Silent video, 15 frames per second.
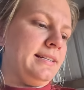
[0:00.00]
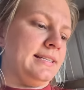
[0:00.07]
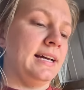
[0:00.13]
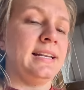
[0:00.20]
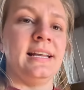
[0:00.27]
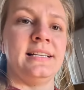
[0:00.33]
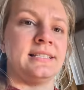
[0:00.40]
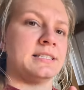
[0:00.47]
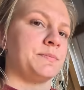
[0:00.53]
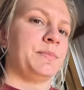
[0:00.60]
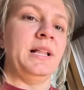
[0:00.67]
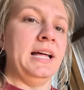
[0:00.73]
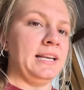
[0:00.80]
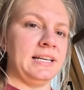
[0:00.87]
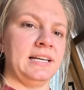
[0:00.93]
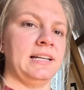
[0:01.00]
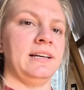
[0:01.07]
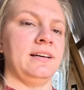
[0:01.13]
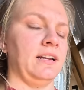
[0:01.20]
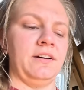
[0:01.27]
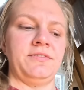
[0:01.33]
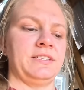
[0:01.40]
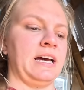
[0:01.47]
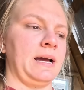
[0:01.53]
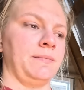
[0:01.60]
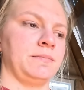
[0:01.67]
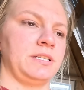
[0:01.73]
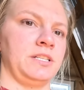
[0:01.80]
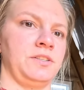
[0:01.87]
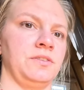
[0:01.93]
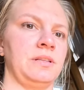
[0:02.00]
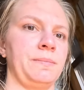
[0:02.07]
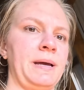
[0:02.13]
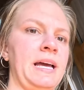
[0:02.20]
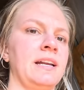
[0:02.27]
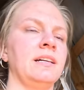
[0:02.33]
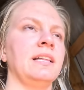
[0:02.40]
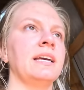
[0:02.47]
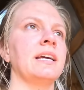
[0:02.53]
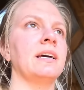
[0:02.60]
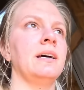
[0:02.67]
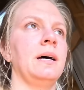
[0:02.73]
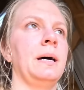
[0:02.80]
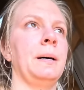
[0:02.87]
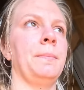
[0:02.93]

10 days is plenty enough time to do the paneling,